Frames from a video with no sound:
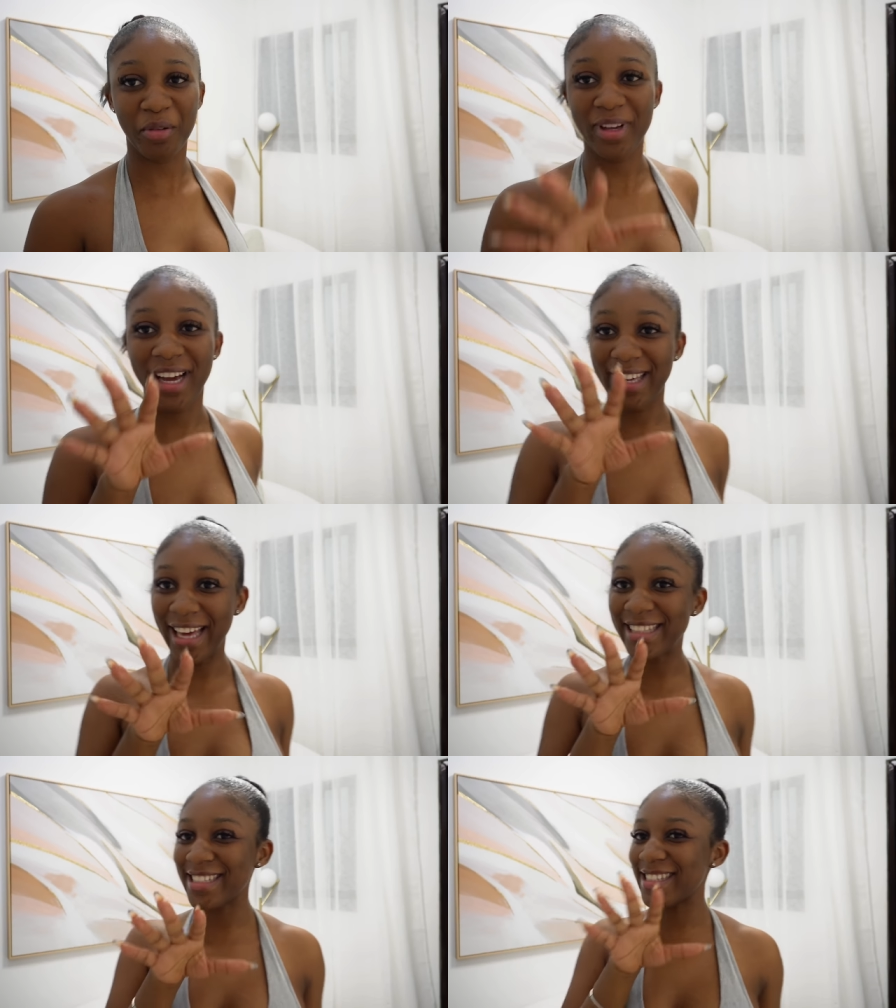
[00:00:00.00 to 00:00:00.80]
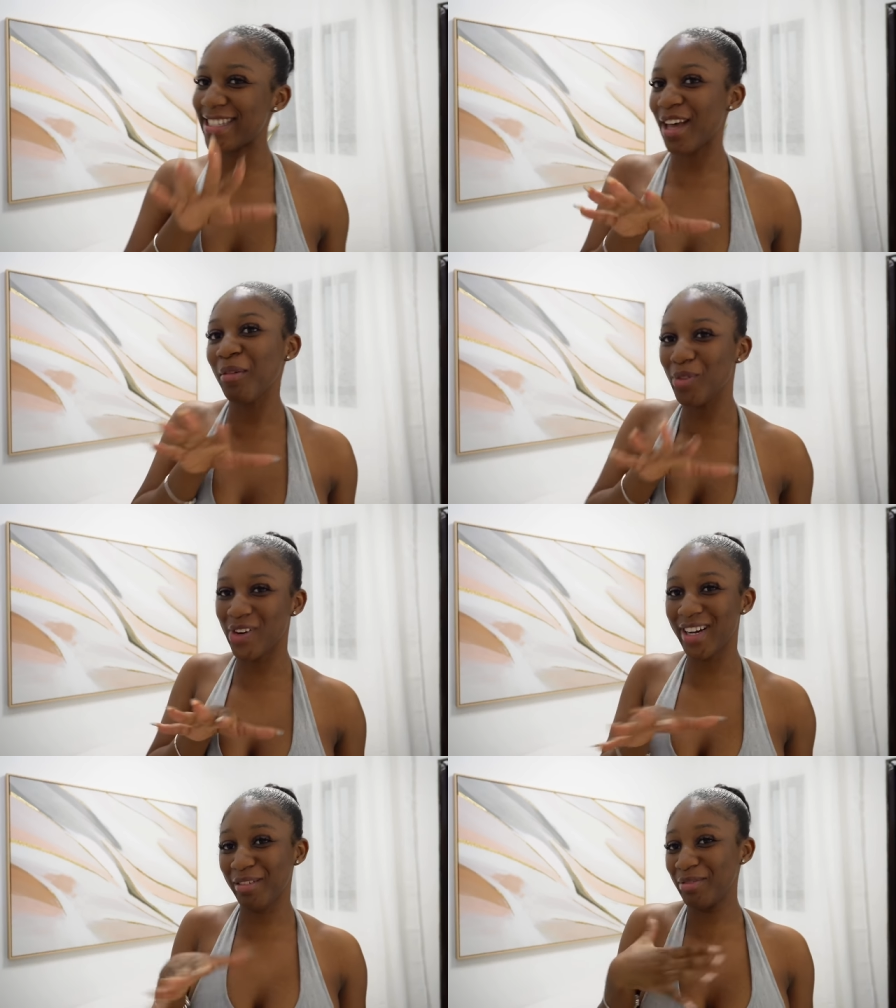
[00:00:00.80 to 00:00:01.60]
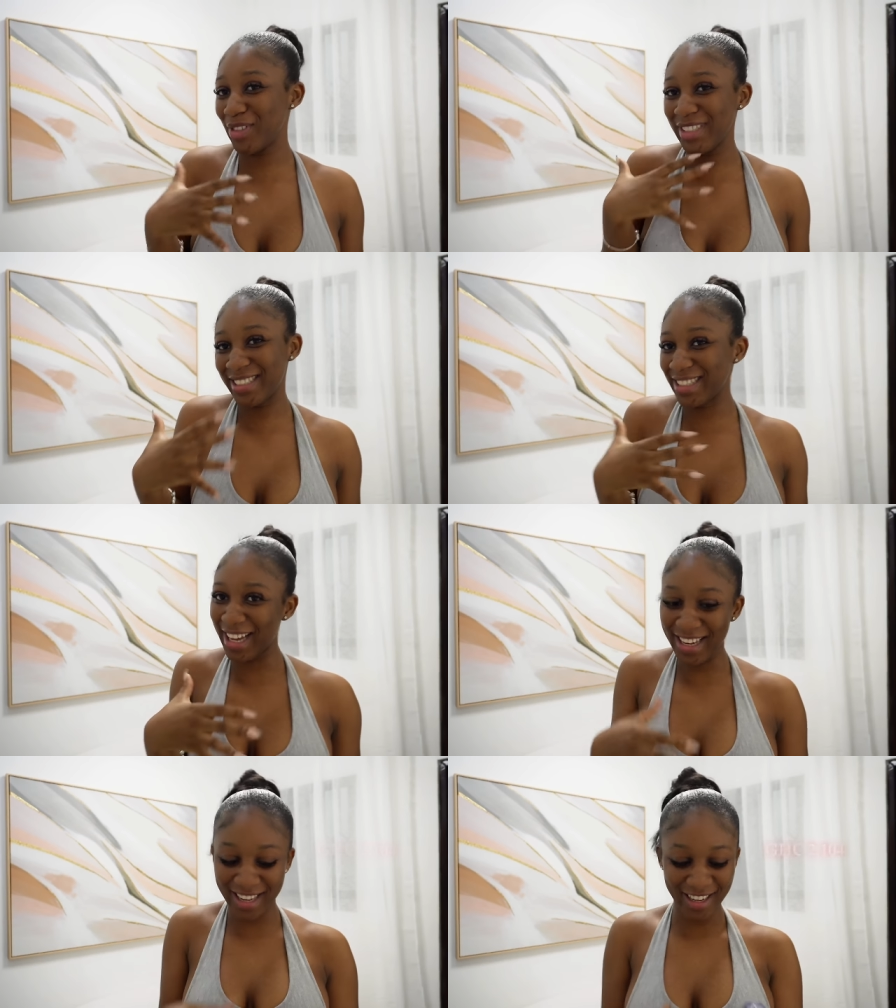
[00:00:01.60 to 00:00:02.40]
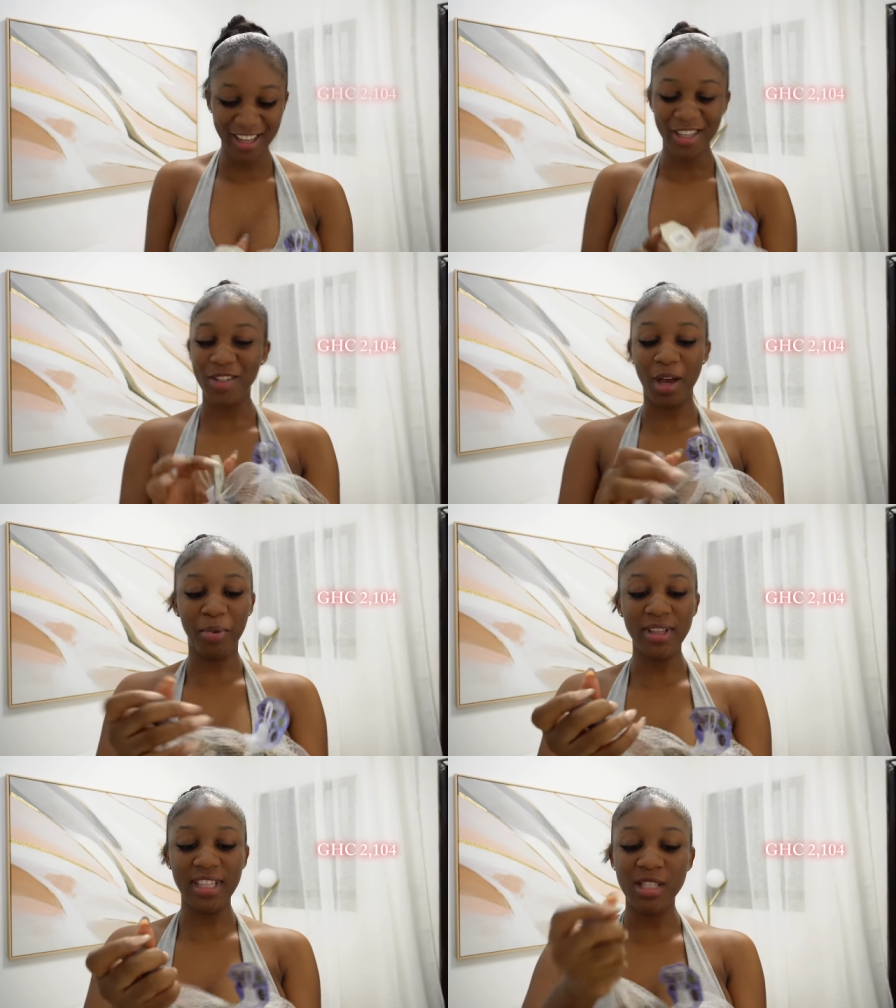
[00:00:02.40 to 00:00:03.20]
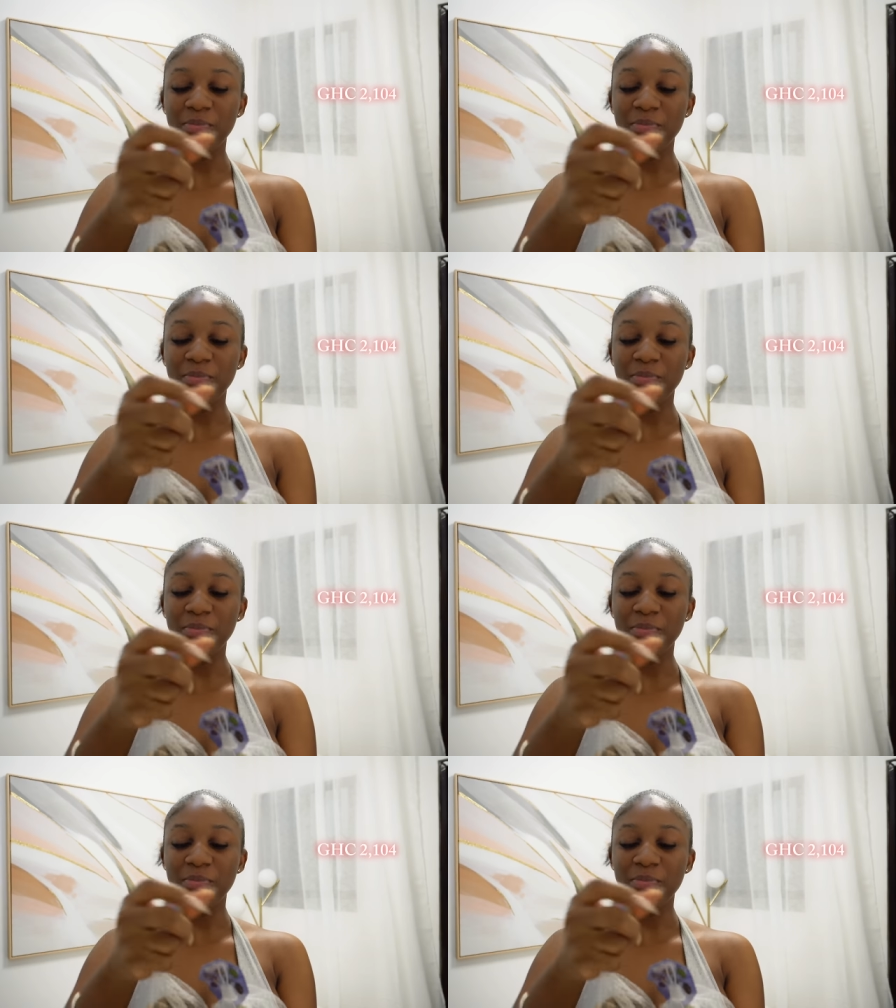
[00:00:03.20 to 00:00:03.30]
we are getting somewhere and i'm so excited so i bought these